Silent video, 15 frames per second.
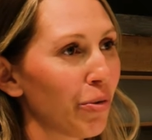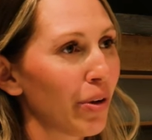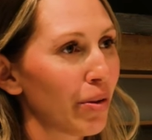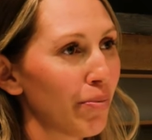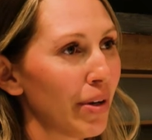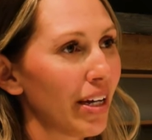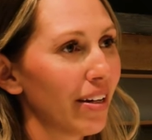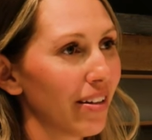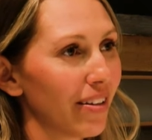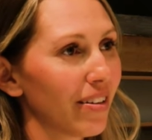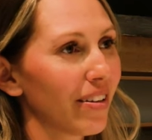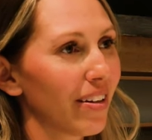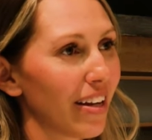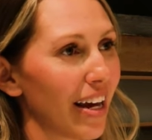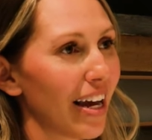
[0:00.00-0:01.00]
yeah. with meat,
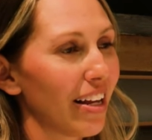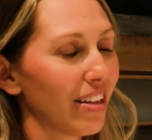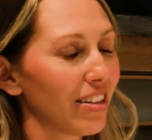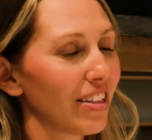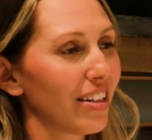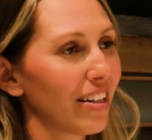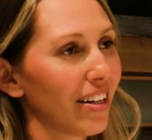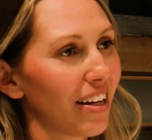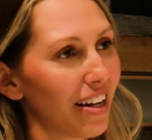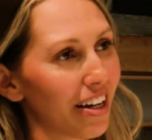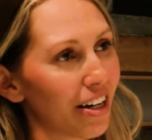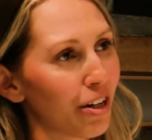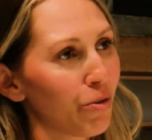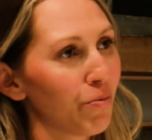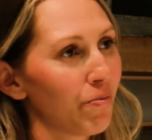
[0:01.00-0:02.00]
hens, and
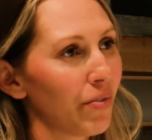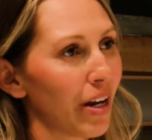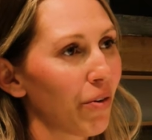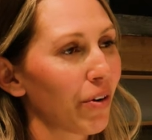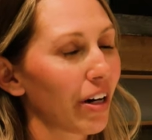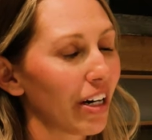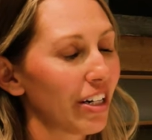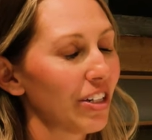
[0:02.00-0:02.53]
um, now we're going to